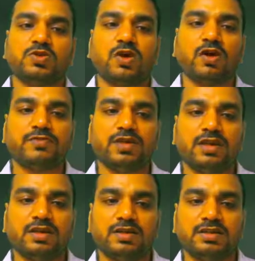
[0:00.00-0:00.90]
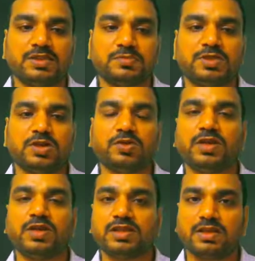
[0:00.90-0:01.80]
So after
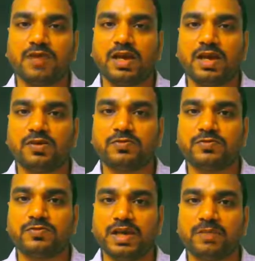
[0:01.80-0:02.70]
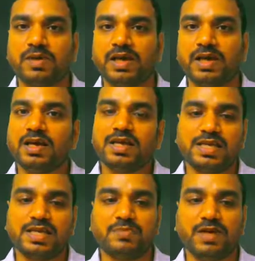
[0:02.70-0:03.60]
substituting the value of T by
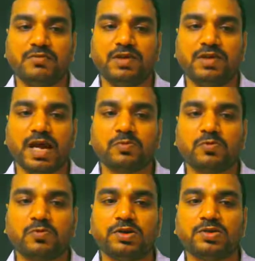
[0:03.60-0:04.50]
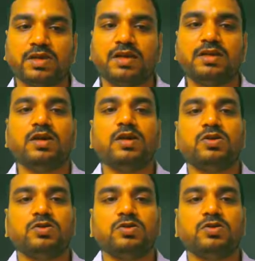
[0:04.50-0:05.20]
S by V, I am going to get